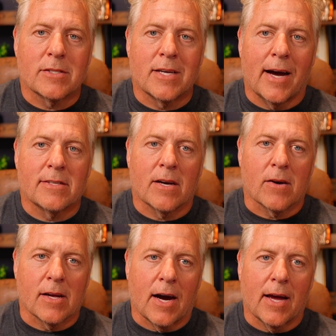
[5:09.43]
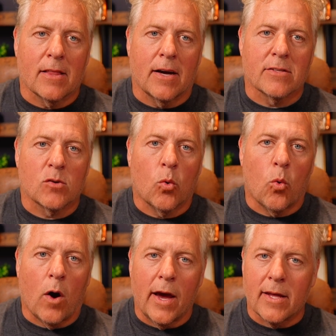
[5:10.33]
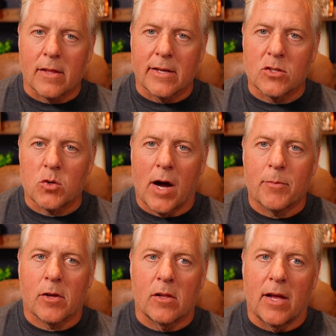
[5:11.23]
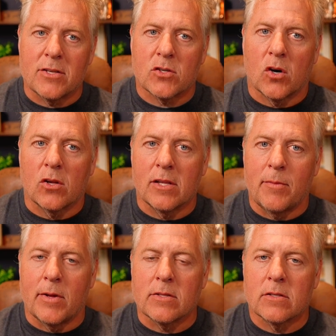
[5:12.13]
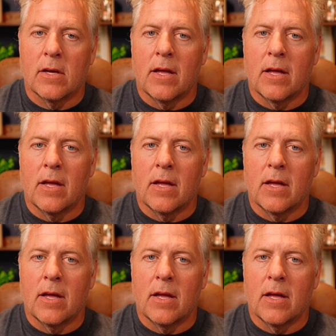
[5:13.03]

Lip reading: dietary guidelines quietly dropped cholesterol limits,